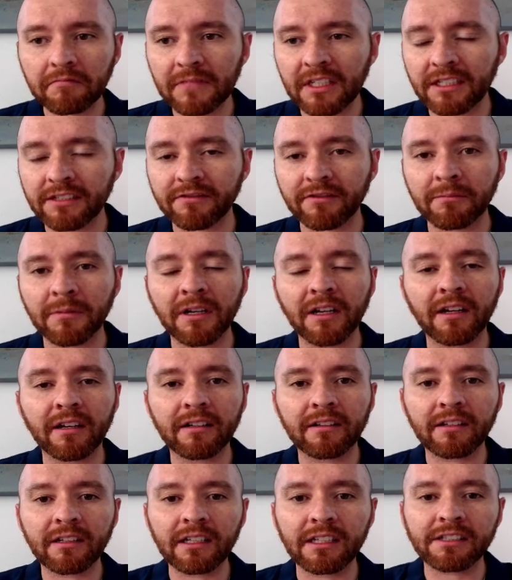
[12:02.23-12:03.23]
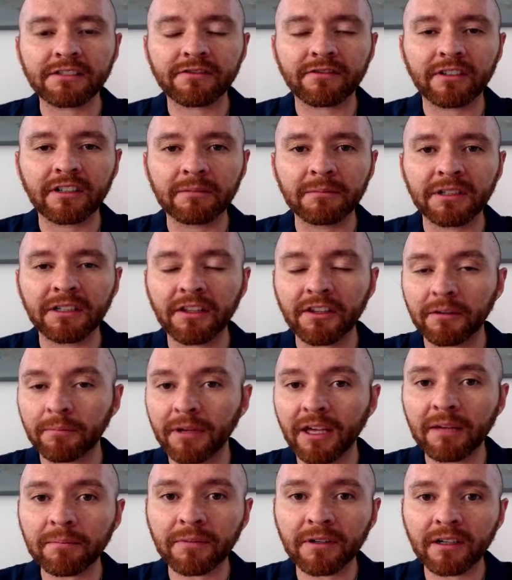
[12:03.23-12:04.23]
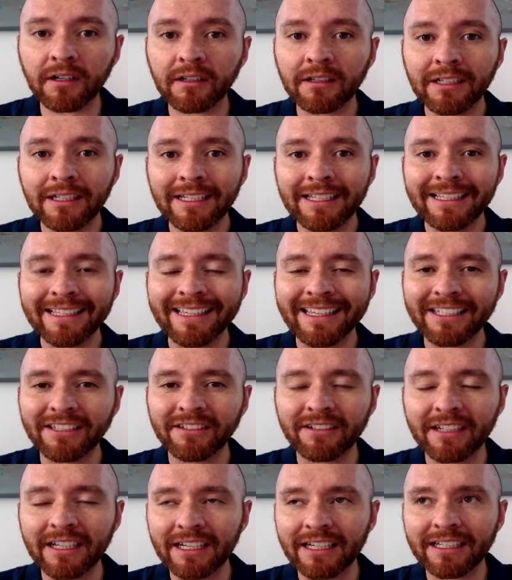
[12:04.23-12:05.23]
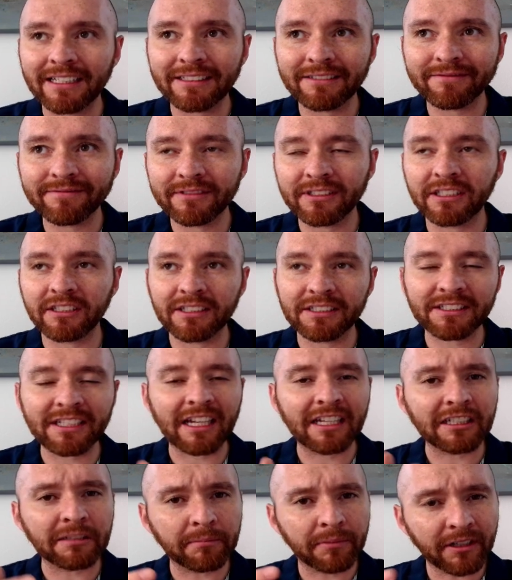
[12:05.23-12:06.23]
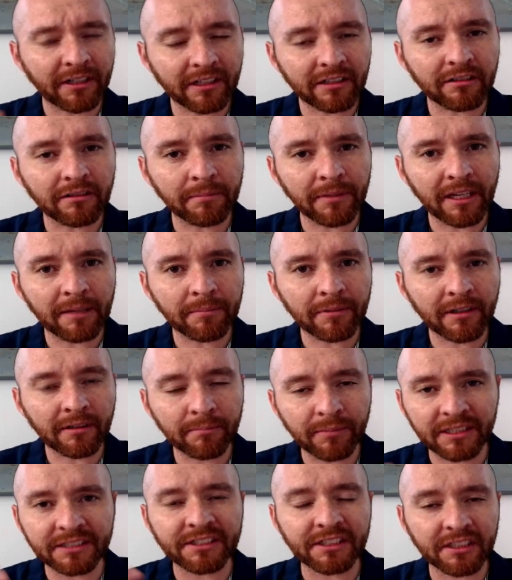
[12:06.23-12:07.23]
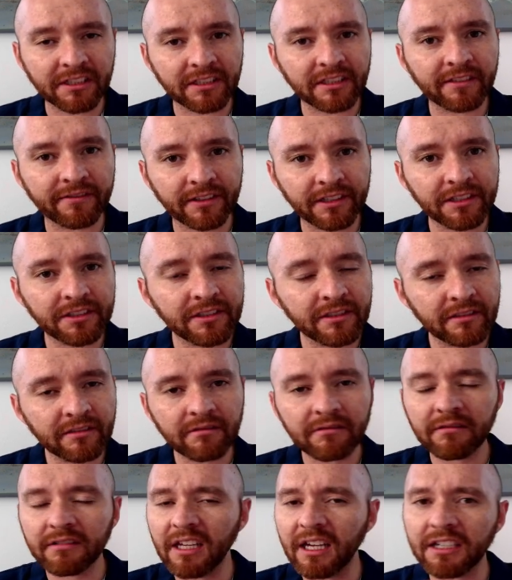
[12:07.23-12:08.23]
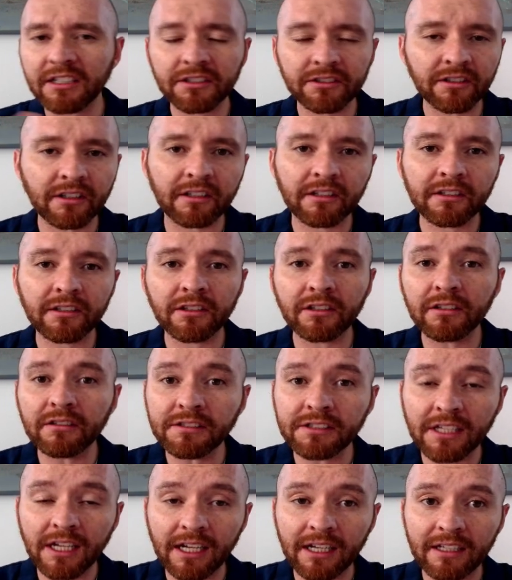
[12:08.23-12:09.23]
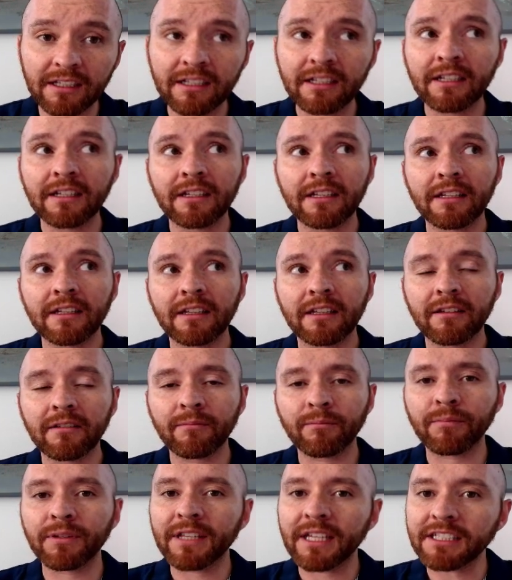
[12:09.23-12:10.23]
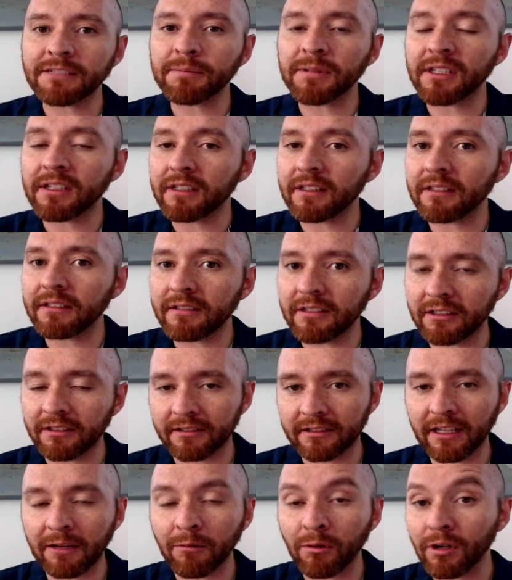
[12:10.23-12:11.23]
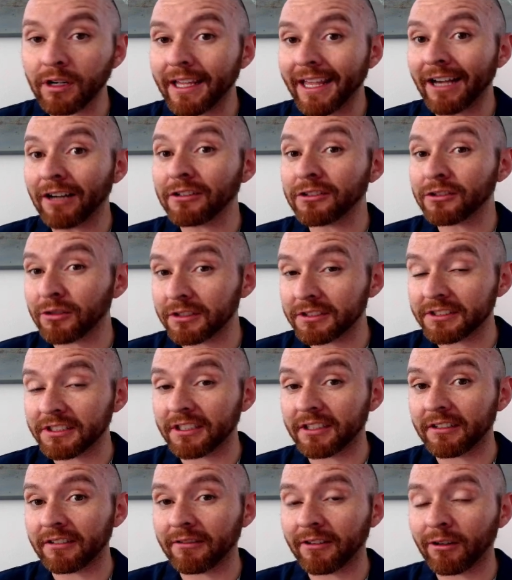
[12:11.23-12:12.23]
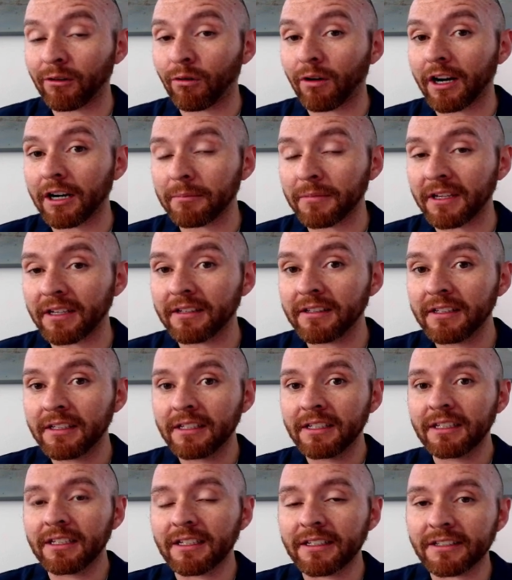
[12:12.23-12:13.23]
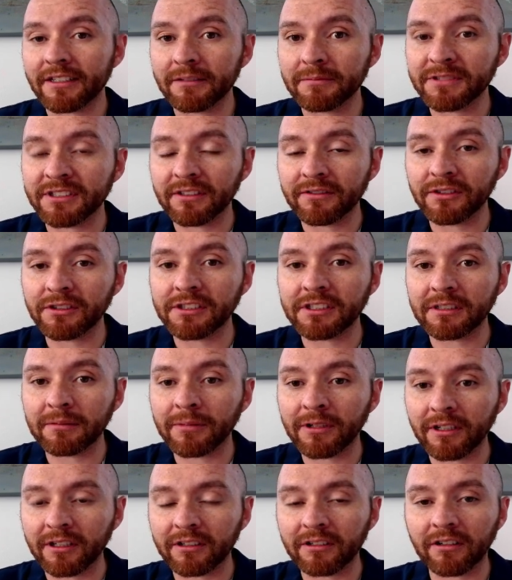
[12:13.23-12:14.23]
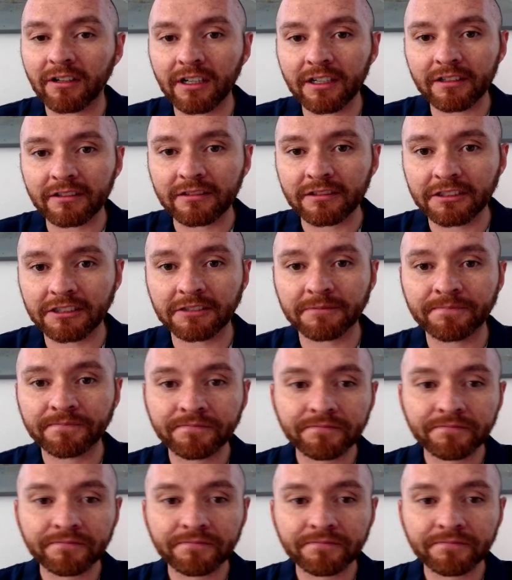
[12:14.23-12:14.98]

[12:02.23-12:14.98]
It's from another paper, and you're not, it's not an empirical paper, but it's a good definition. Yeah, sure, use that, but that won't count towards your requirement in terms of using empirical articles.